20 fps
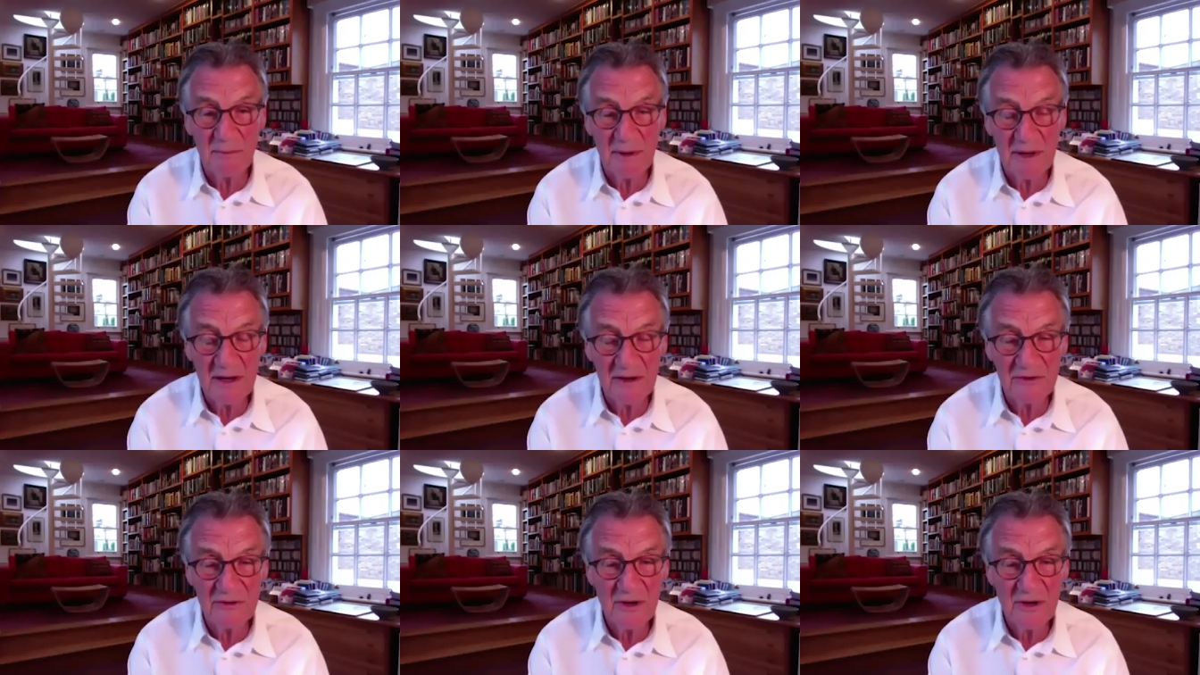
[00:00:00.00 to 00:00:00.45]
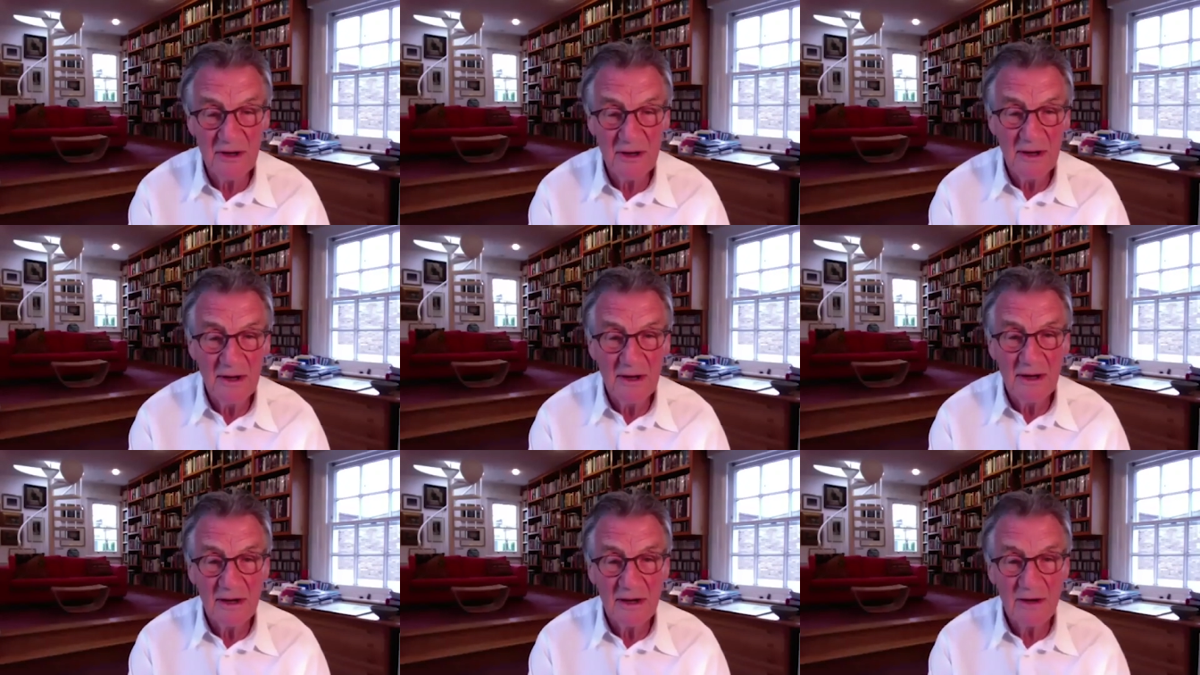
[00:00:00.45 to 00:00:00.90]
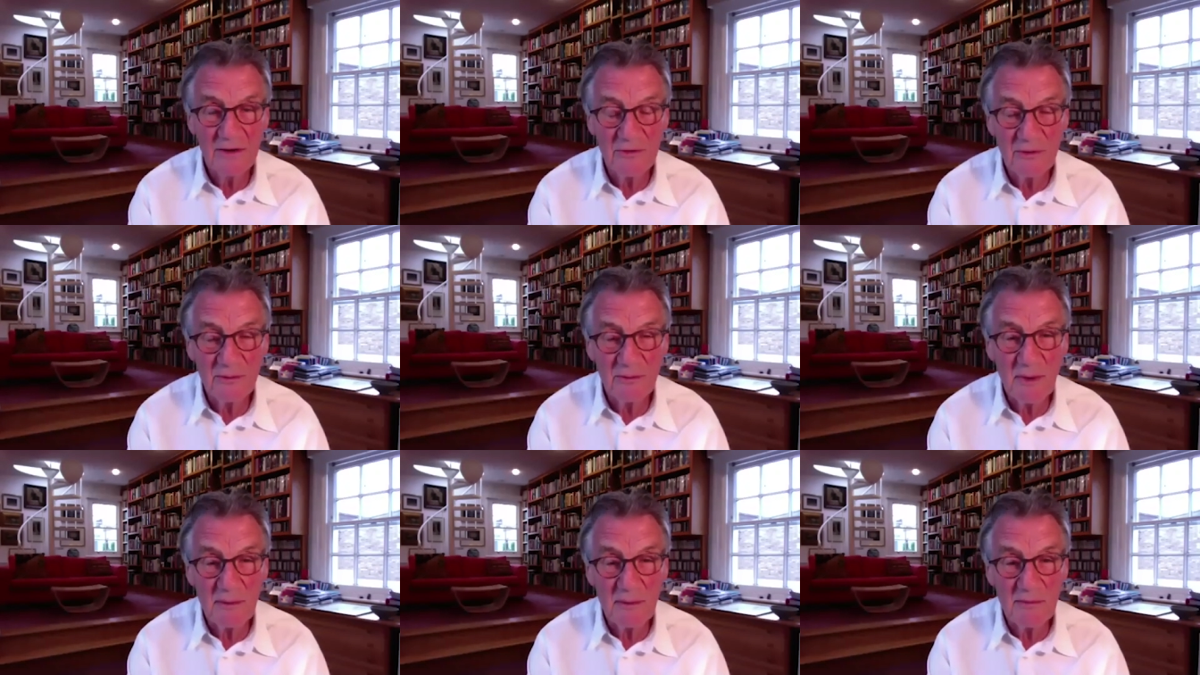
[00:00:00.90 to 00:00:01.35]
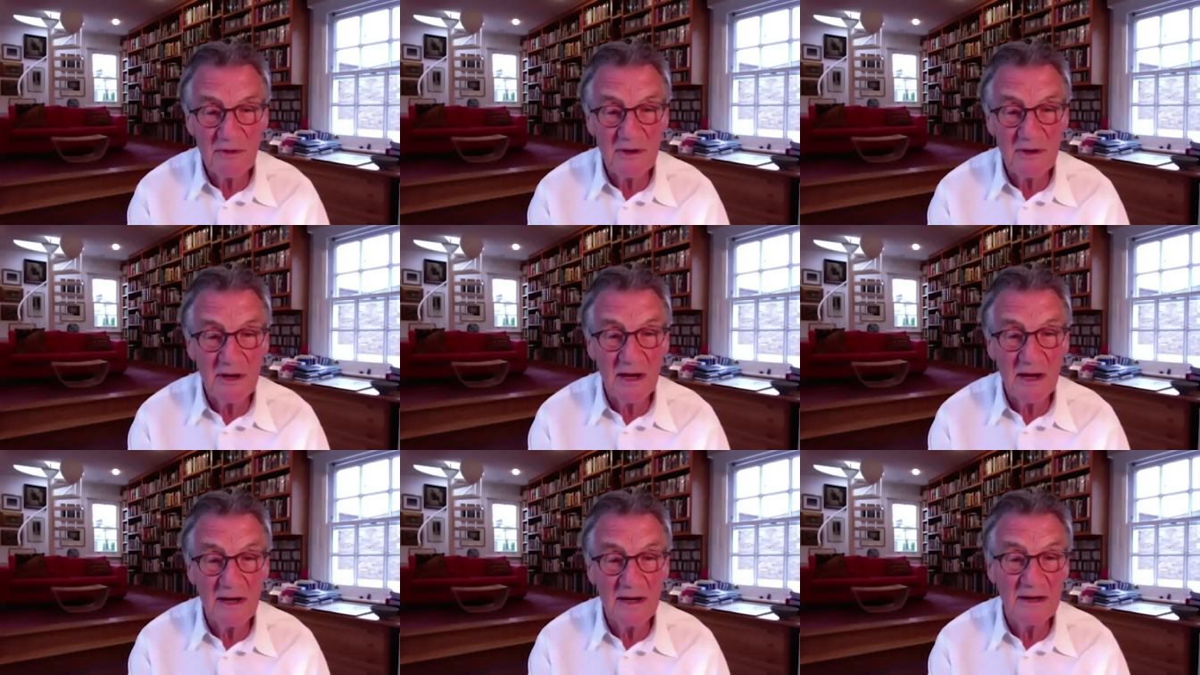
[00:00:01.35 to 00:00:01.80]
because couldn't remember the
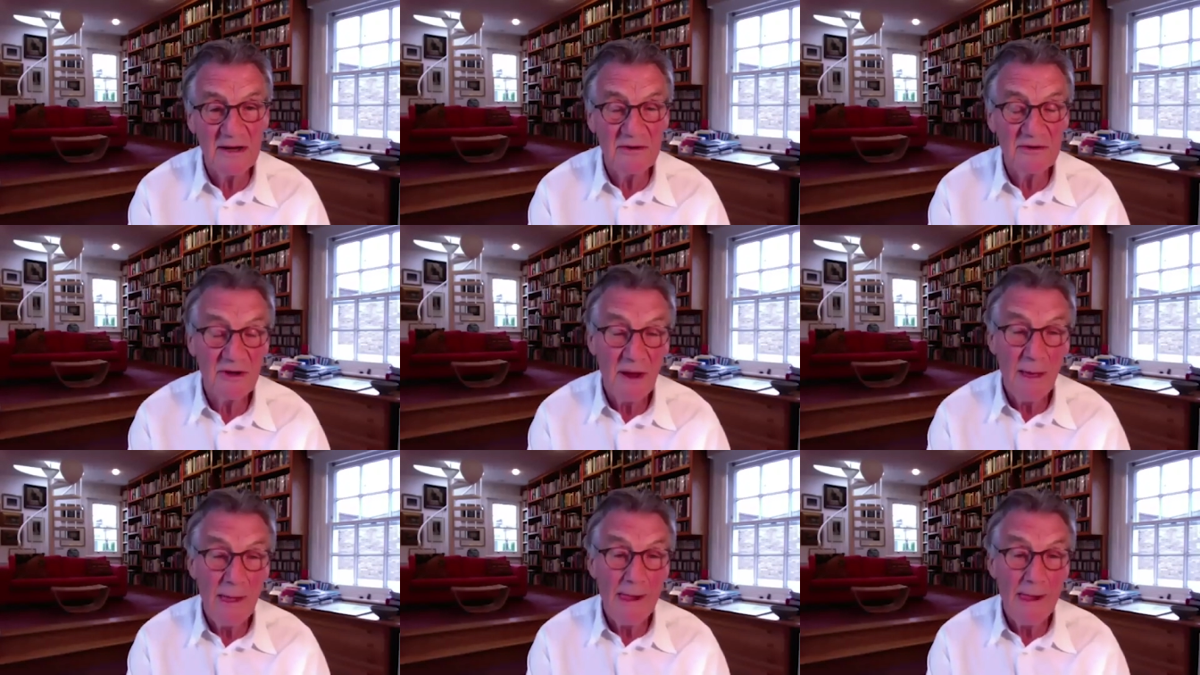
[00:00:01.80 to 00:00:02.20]
lines.